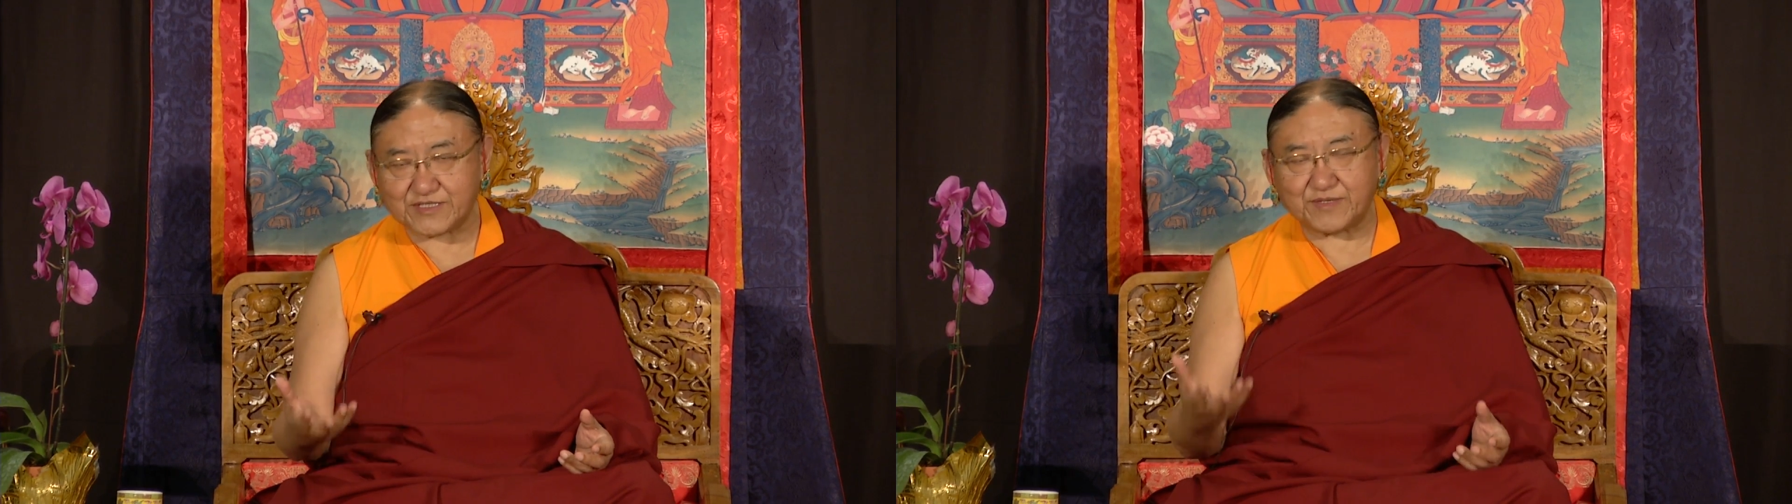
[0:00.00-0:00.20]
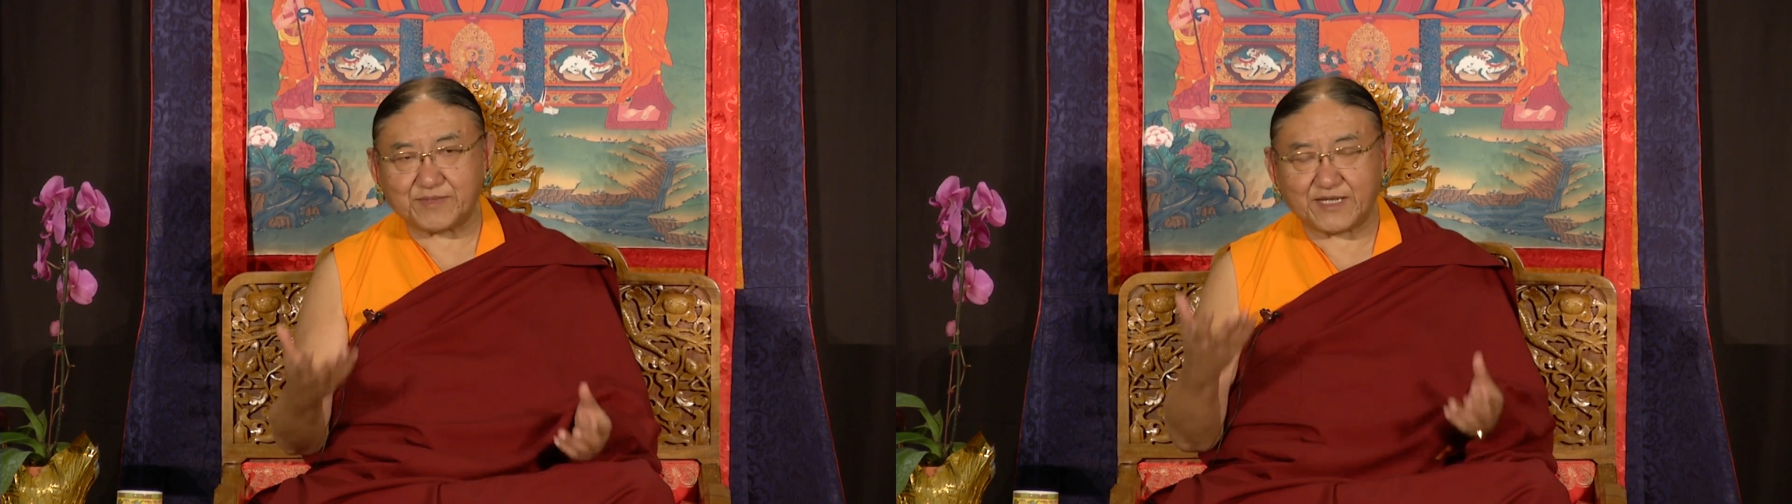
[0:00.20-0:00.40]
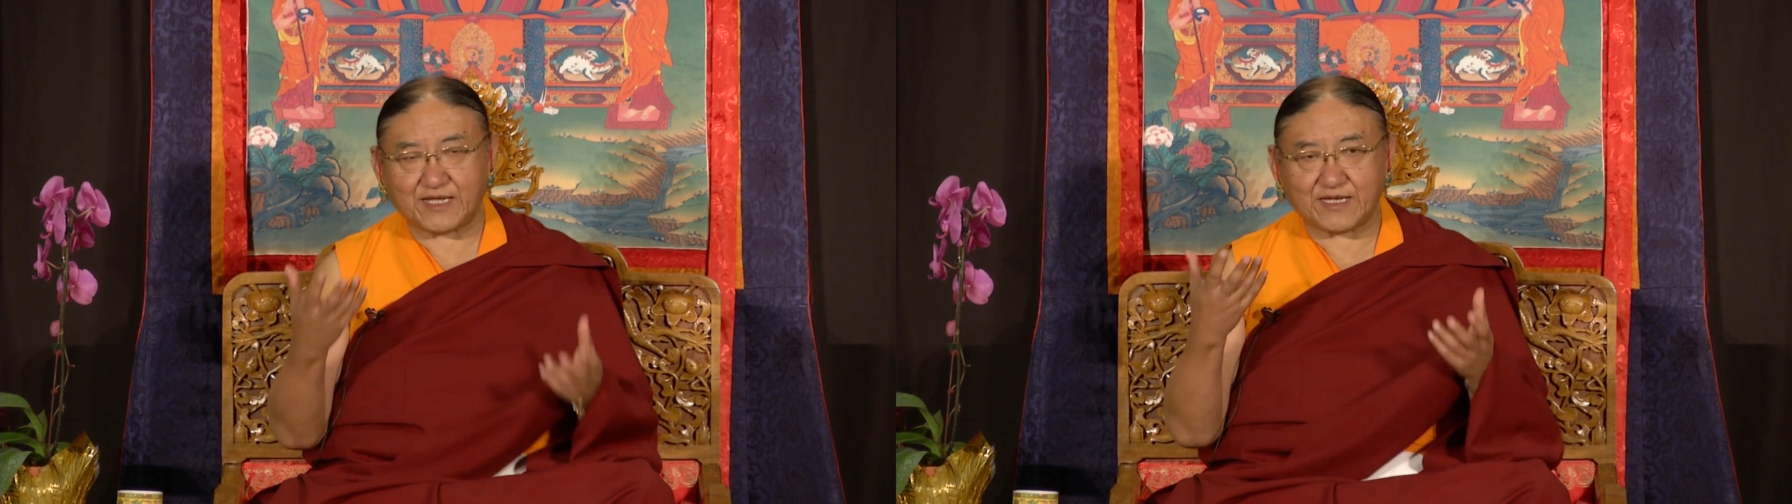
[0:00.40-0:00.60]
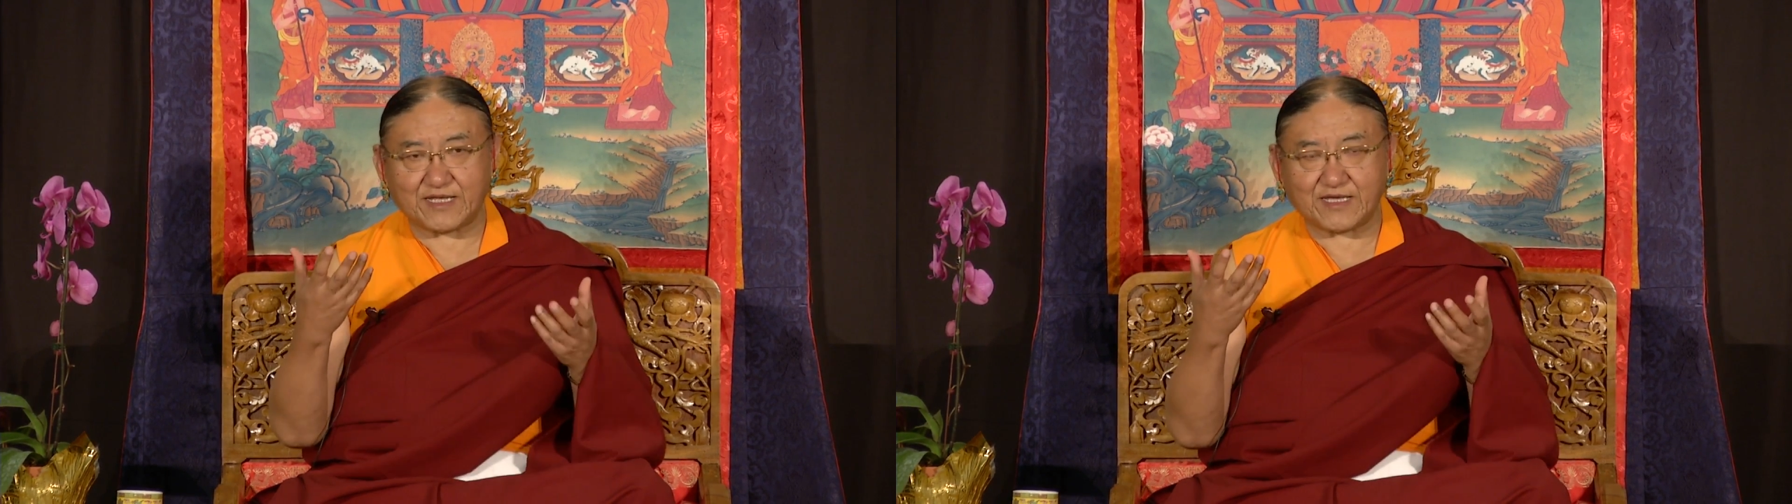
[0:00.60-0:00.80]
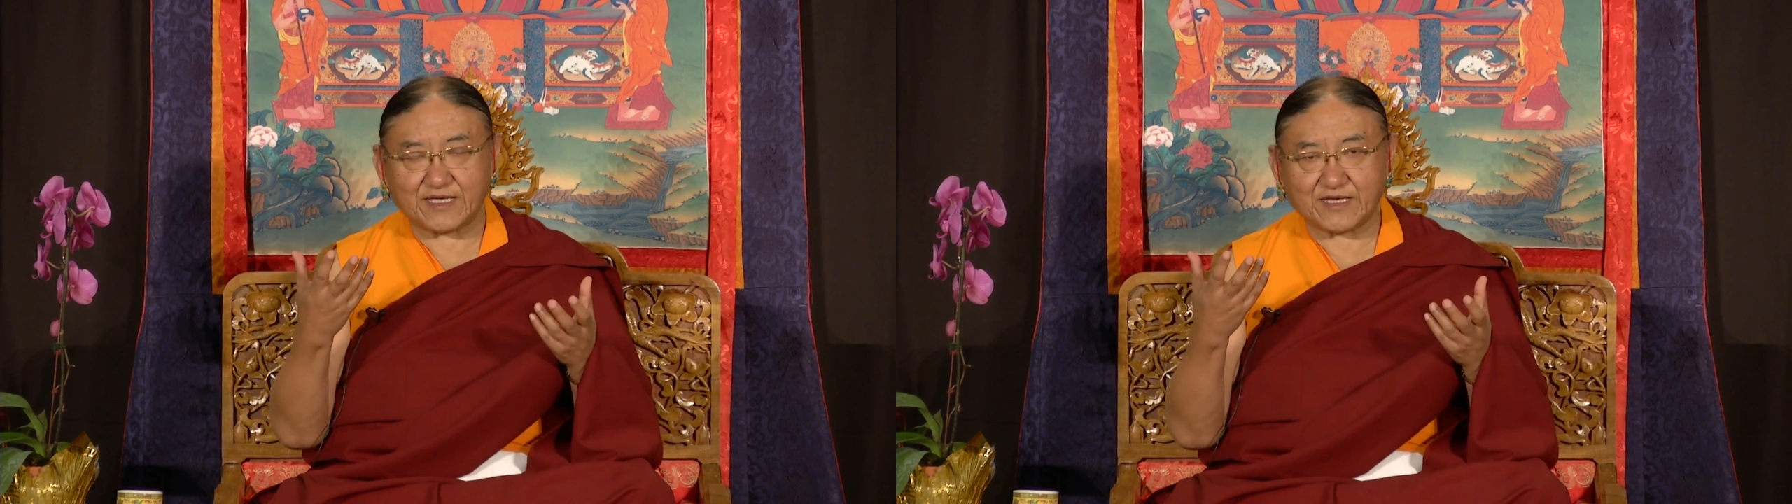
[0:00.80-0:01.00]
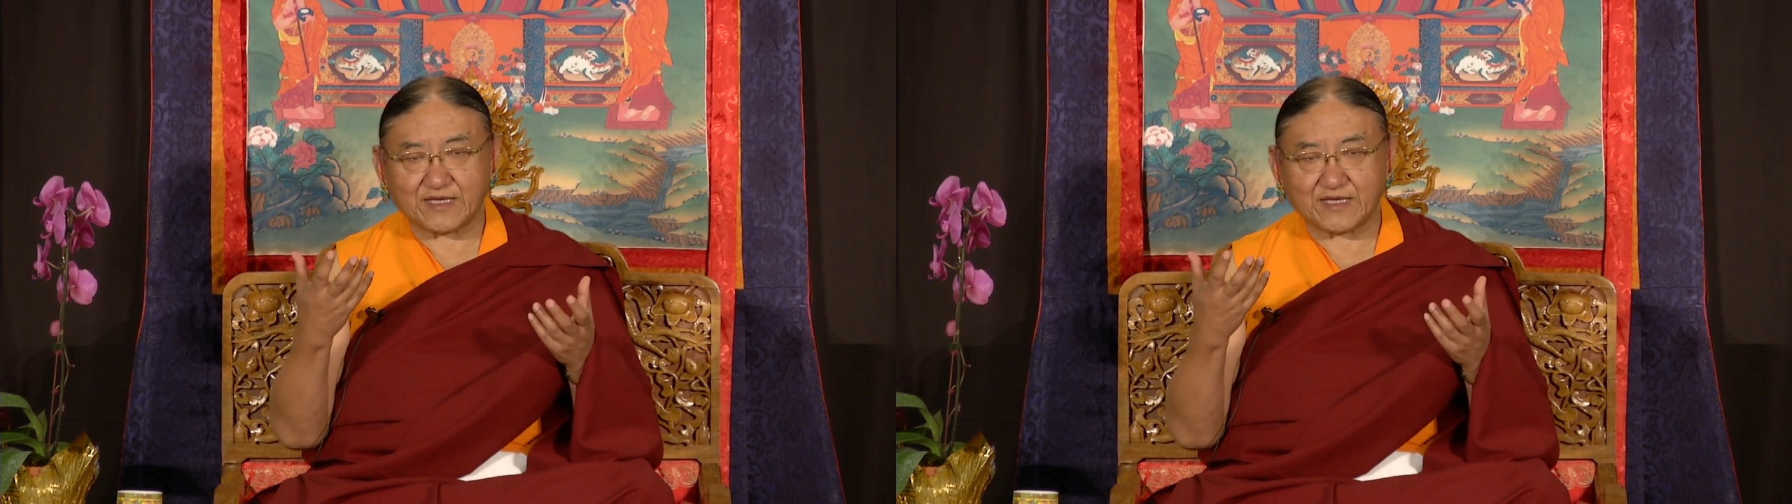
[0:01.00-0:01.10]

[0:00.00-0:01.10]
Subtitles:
similarly,